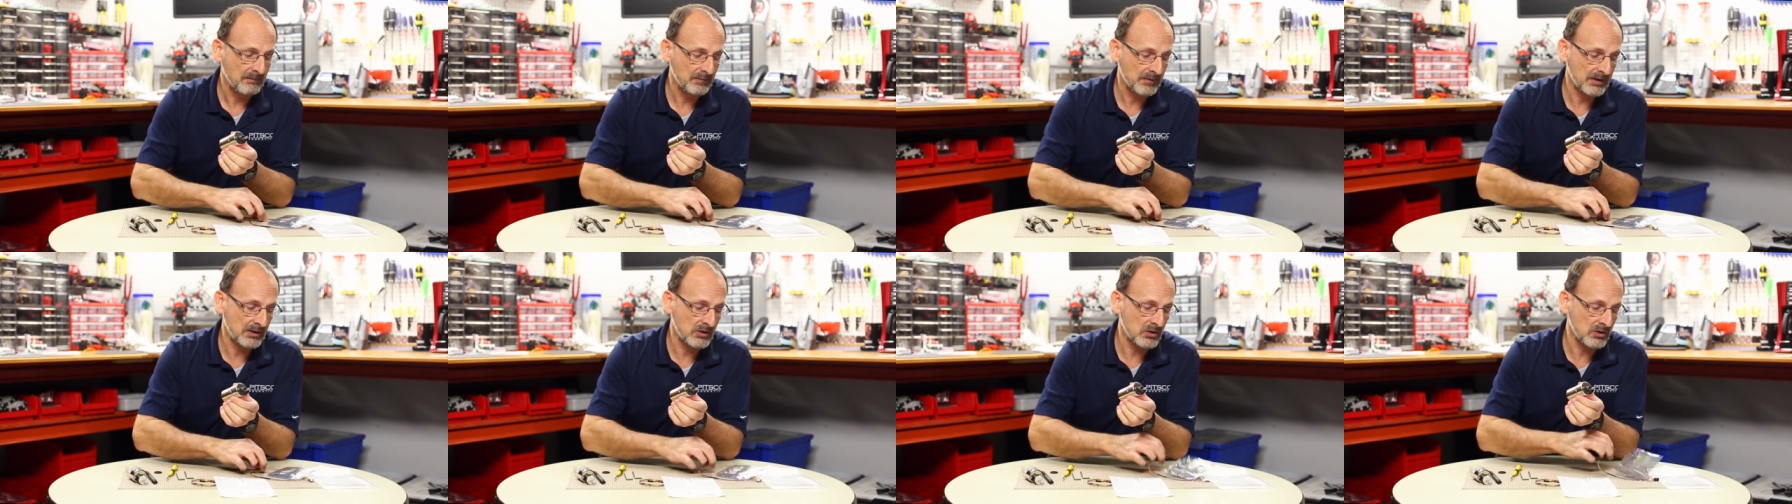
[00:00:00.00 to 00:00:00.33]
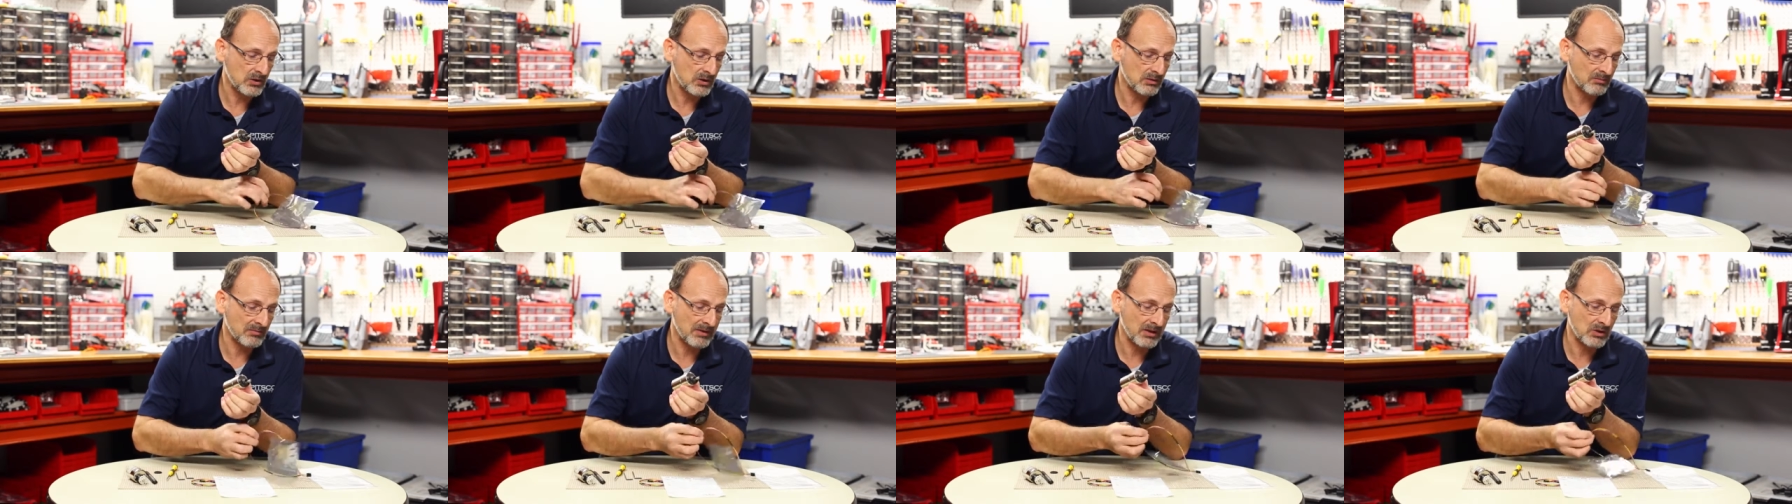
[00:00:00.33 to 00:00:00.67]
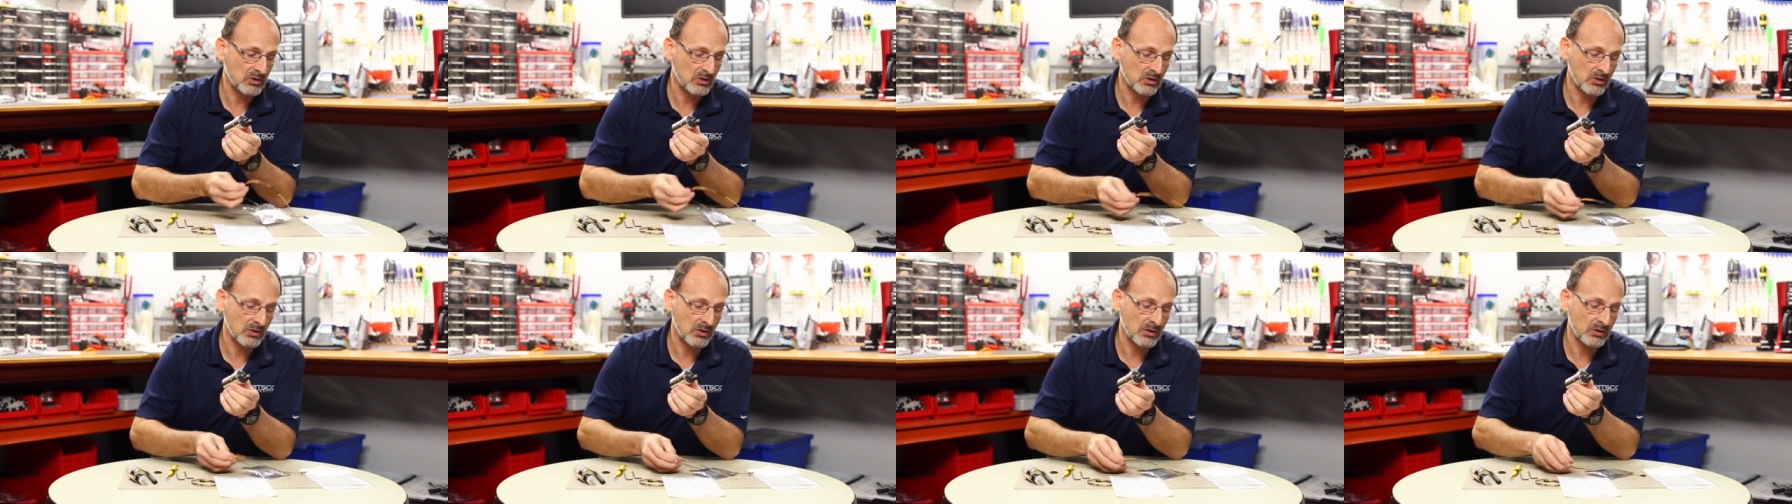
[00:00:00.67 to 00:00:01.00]
then you can
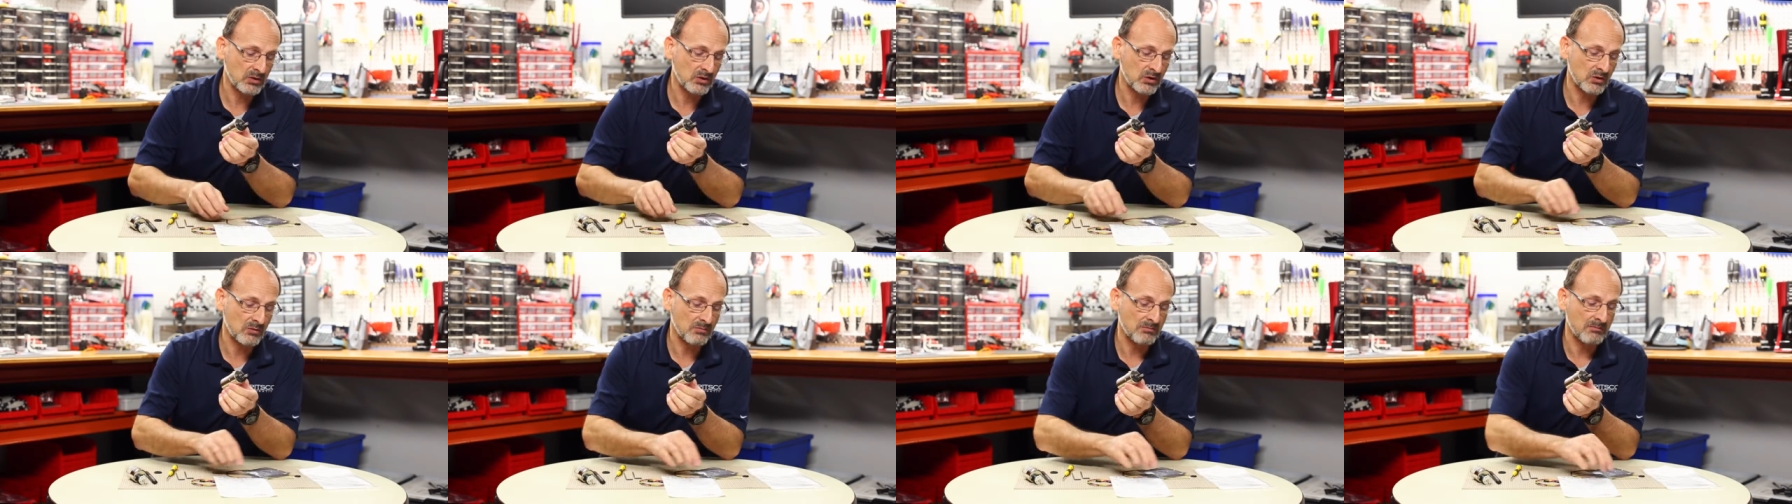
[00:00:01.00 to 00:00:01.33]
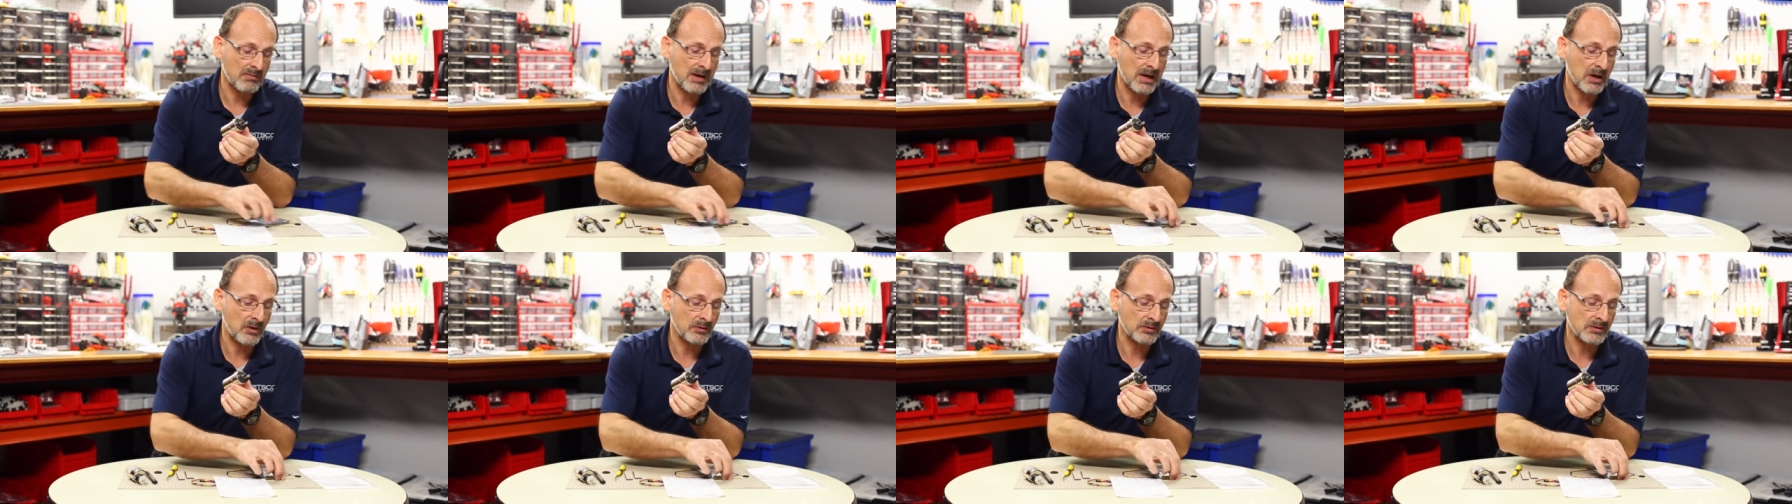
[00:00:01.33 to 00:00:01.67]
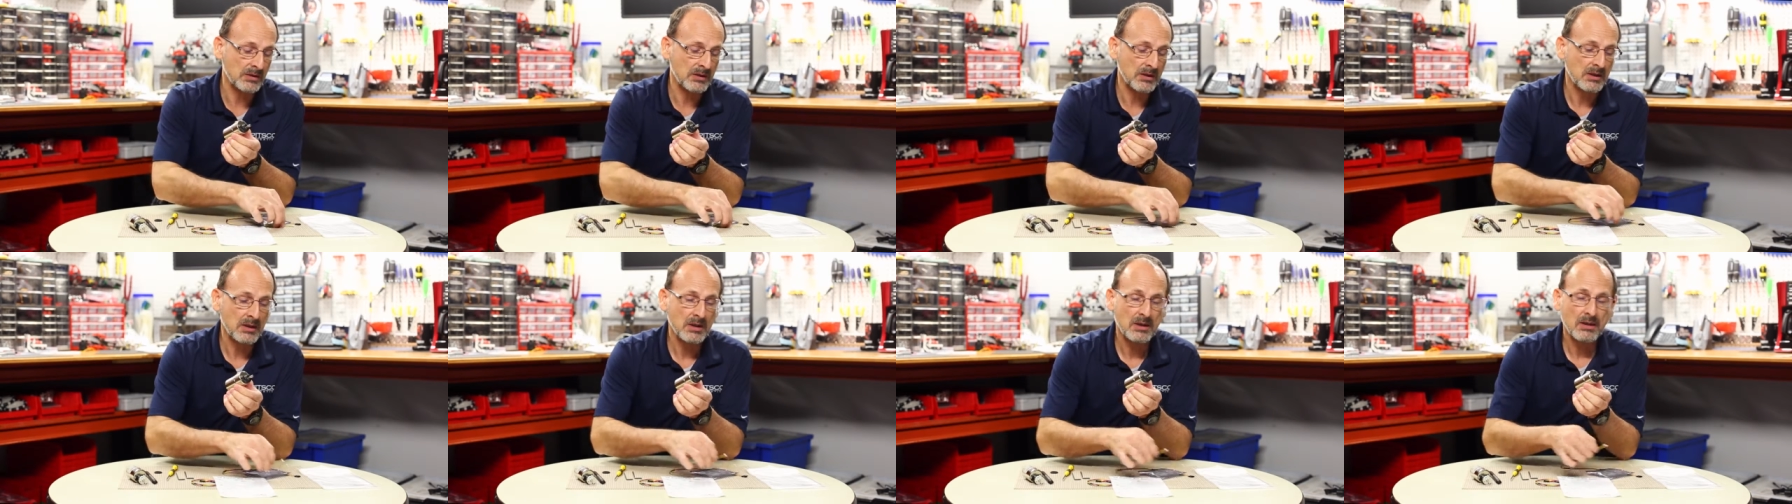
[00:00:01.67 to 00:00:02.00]
make sure that you mount